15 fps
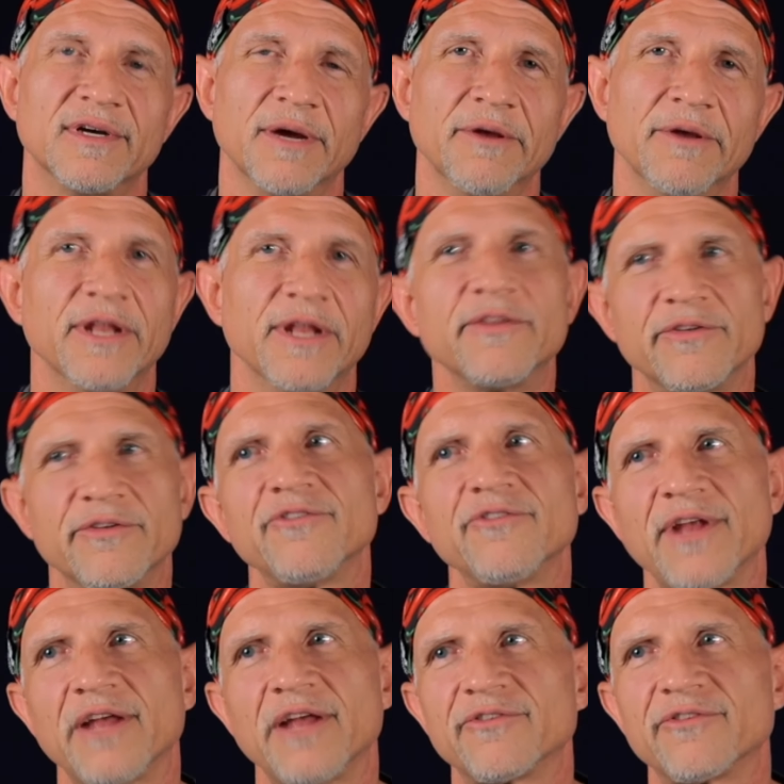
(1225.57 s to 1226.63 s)
I mean, this is
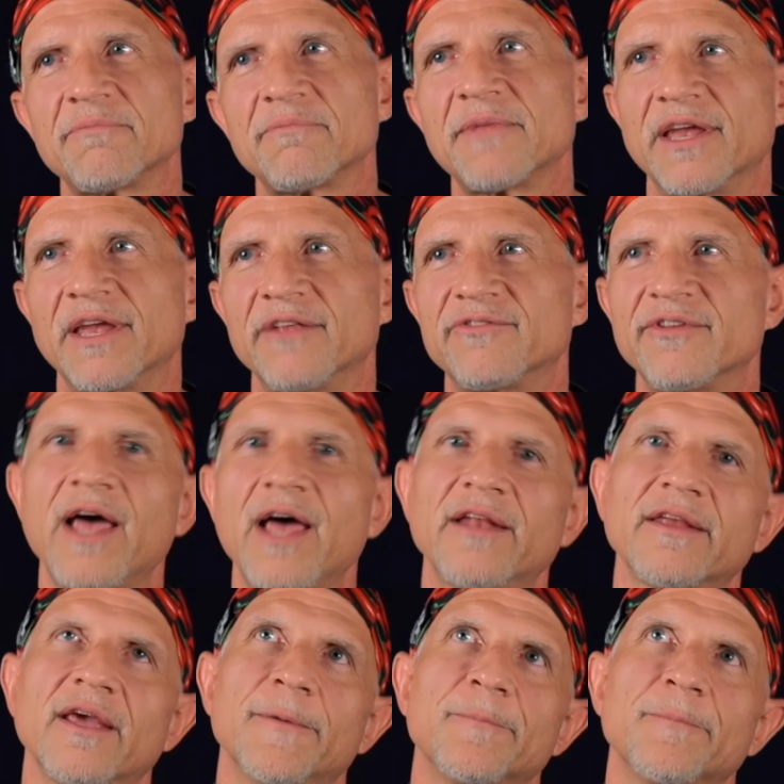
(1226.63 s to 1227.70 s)
not something,
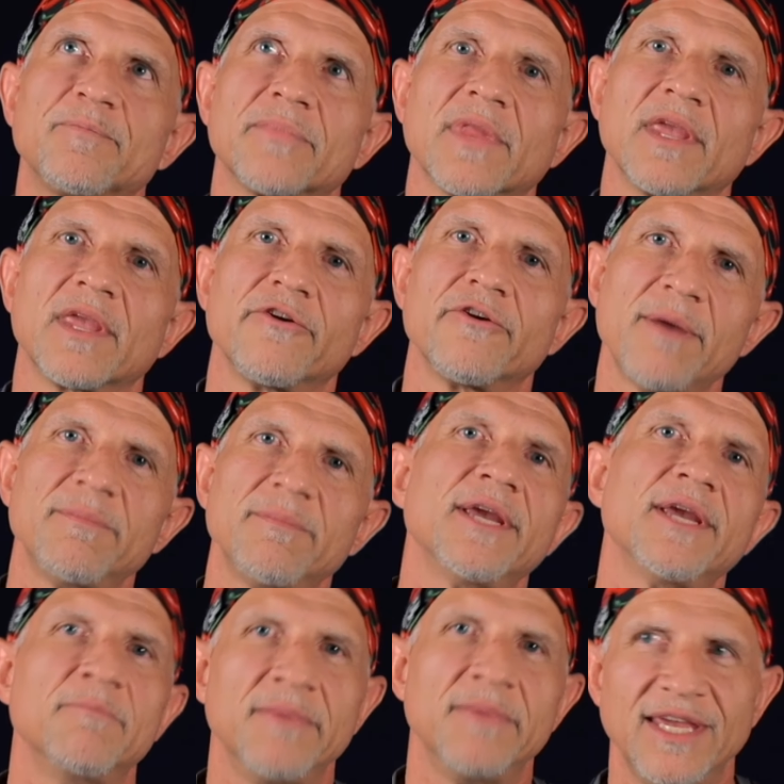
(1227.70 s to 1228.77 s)
you're not
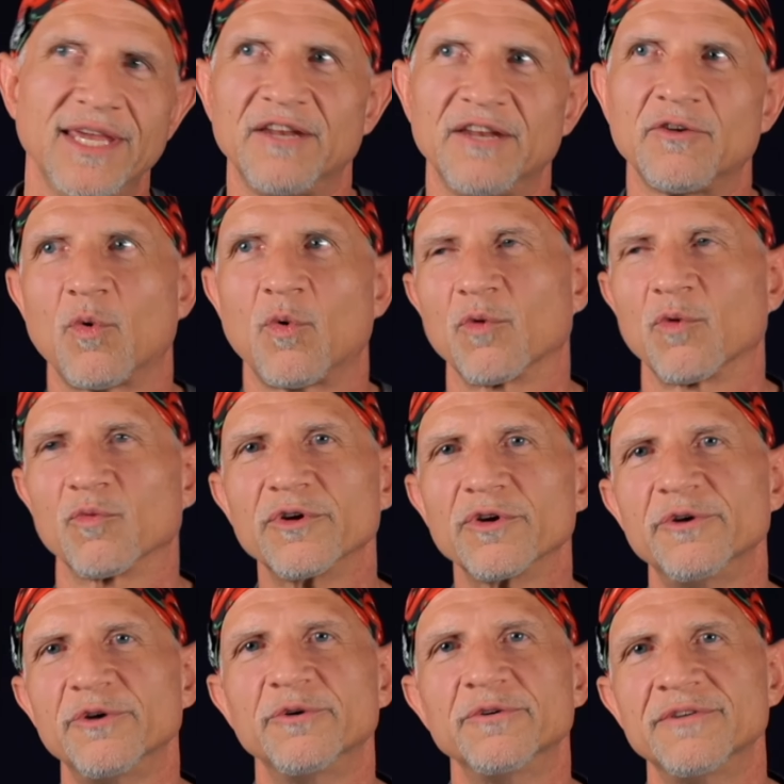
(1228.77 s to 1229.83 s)
being mean or
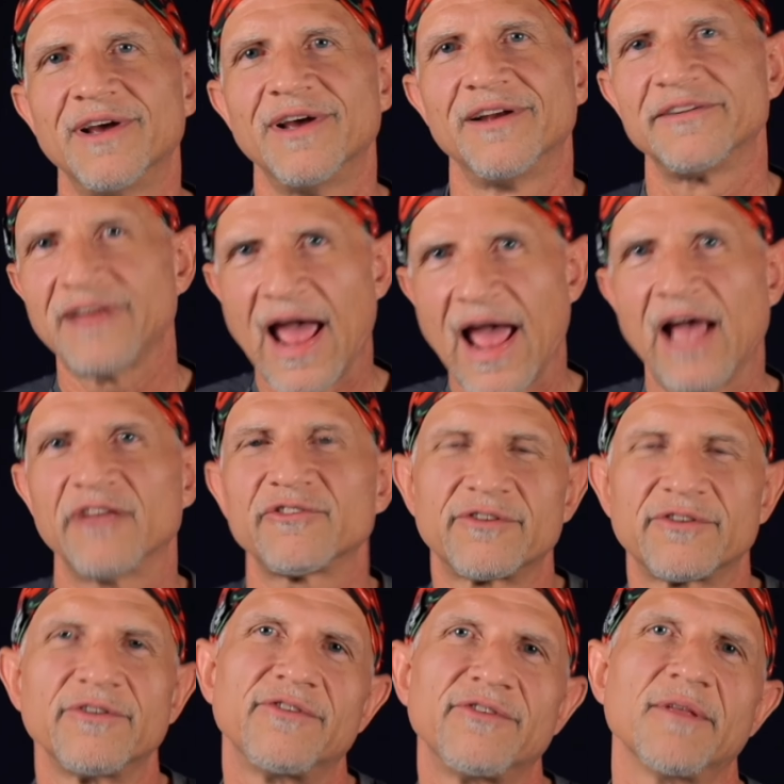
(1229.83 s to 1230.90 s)
rude to ask
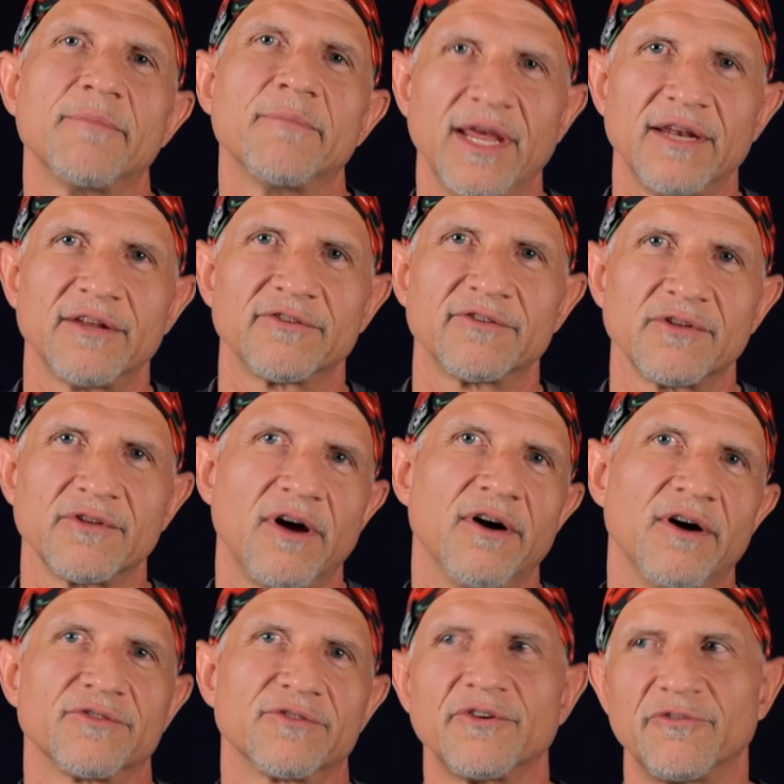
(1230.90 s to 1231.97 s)
to see the maintenance
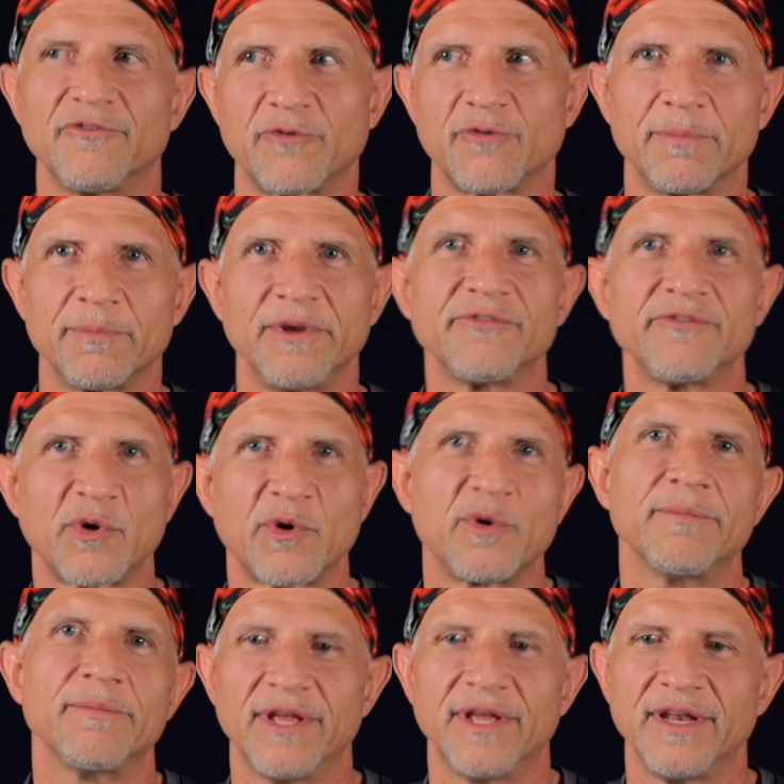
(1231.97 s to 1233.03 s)
logs for a piece of
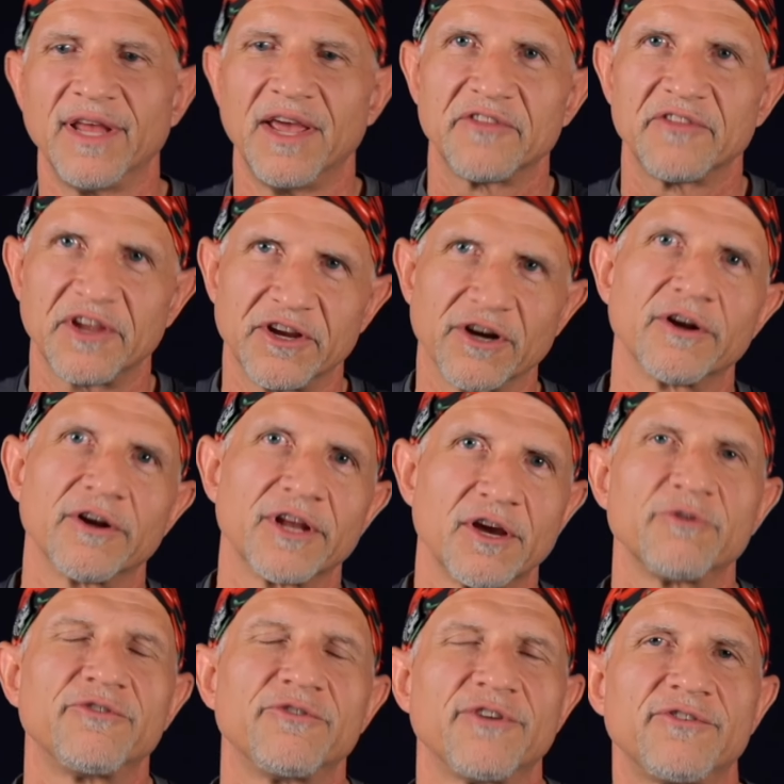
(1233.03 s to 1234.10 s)
equipment that you're going to
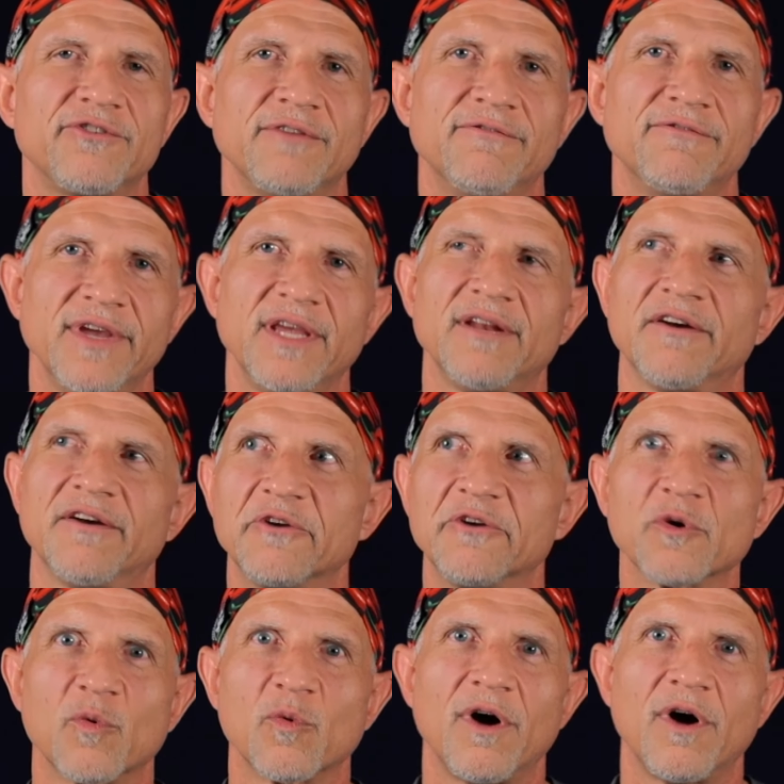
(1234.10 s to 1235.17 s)
go to 60 feet
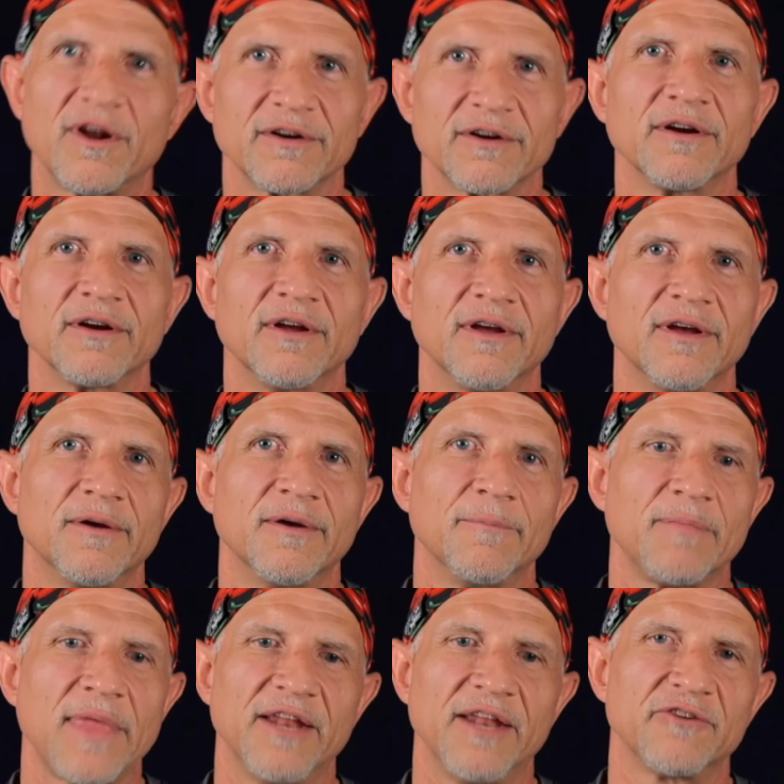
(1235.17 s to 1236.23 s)
underwater
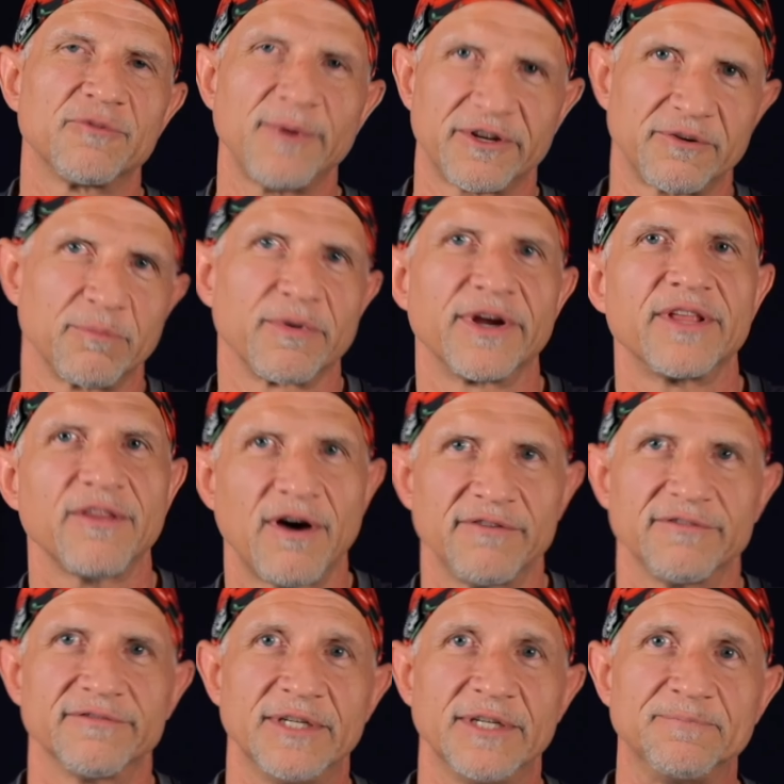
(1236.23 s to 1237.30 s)
and expect to breathe off
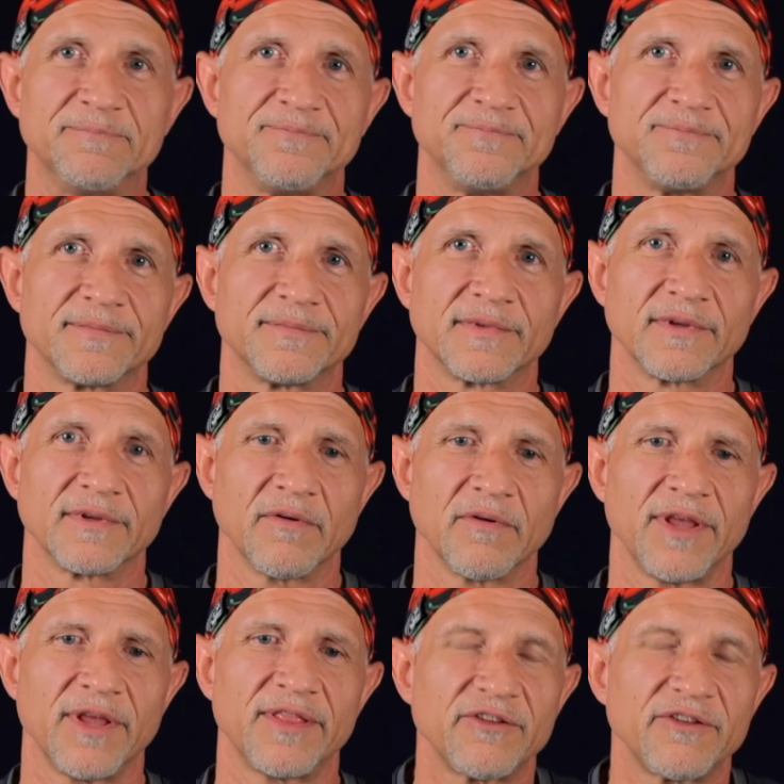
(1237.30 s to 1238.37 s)
of it. All
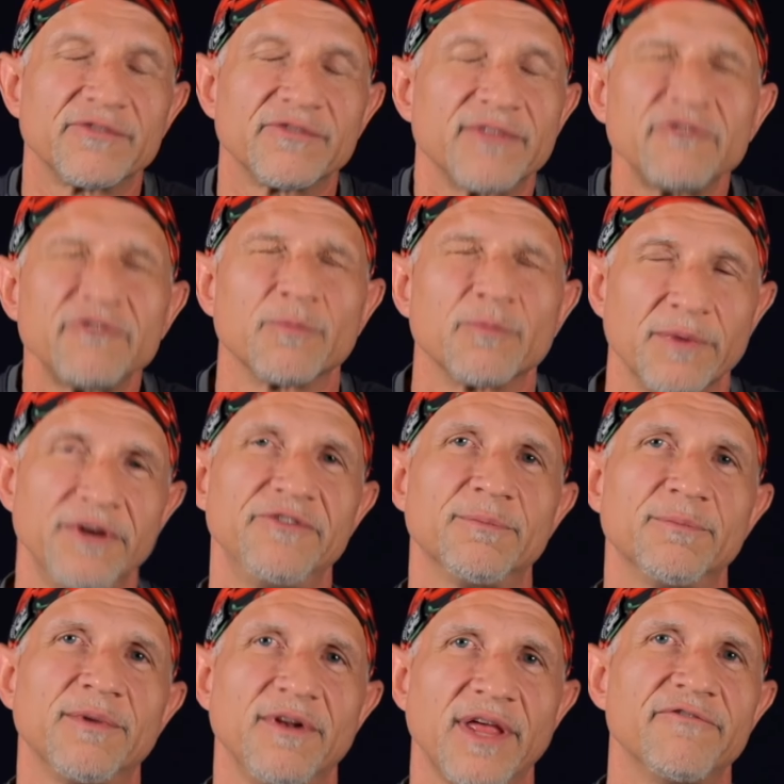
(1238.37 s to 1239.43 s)
right. That's
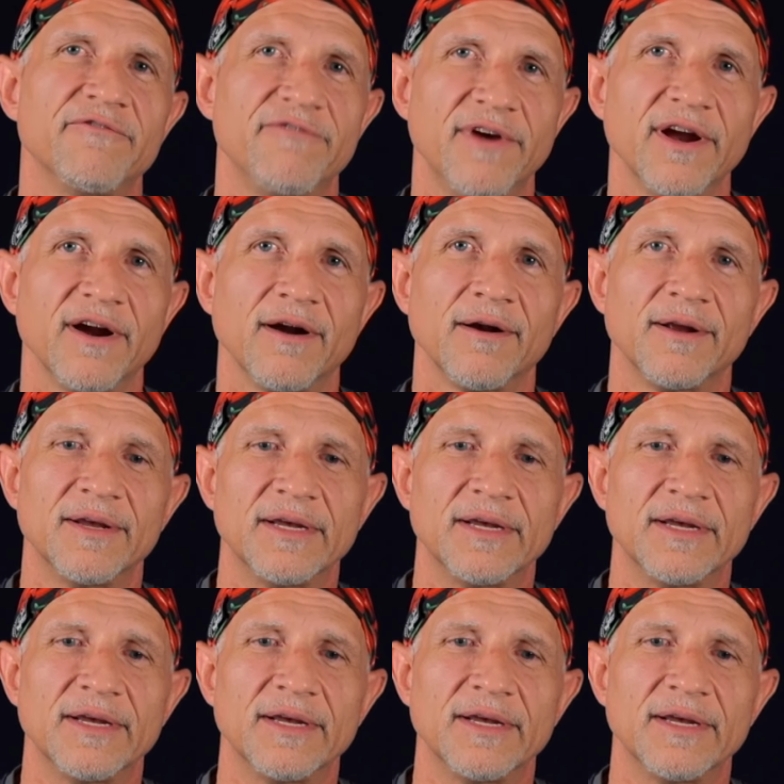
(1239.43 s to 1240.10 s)
reasonable and fair.